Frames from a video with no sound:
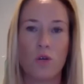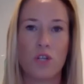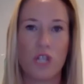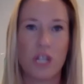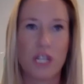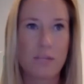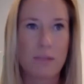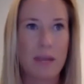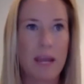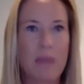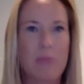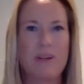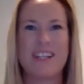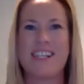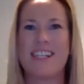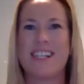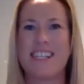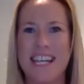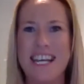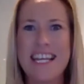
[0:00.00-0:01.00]
Just being able to
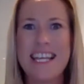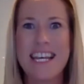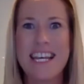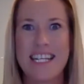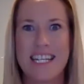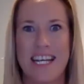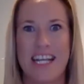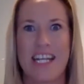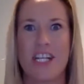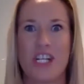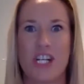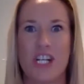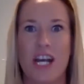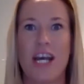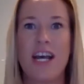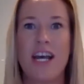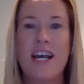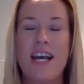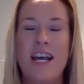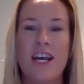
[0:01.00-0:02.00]
see their
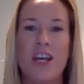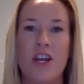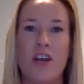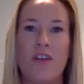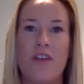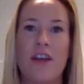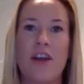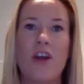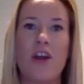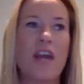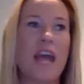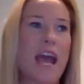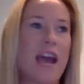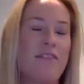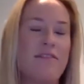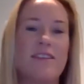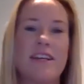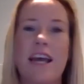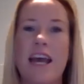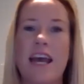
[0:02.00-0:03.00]
teacher, they don't
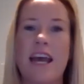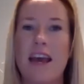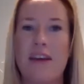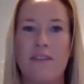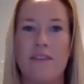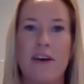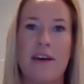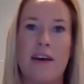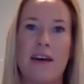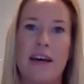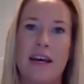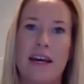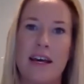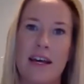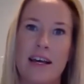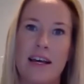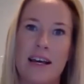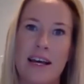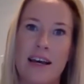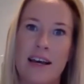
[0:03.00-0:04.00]
have to have
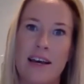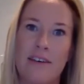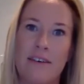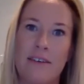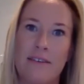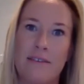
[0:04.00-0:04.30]
a